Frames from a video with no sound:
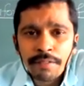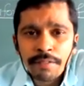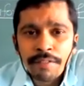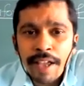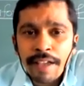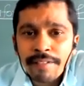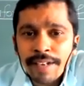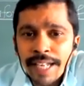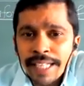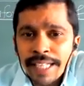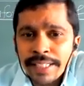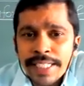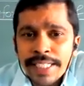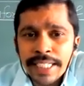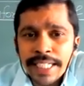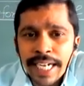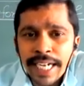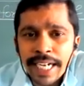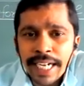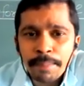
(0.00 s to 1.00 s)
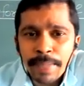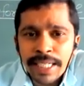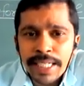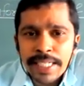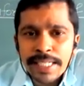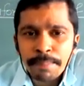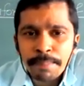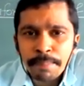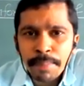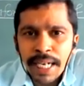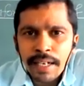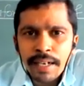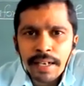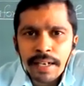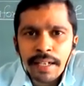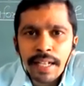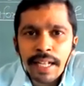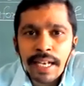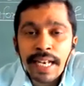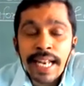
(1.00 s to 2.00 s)
Wavelength is indicated by the symbol
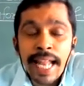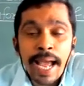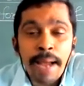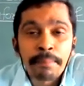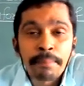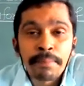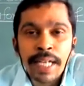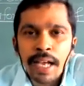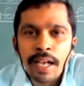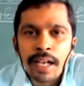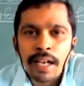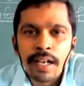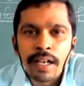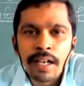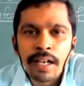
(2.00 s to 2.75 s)
lambda.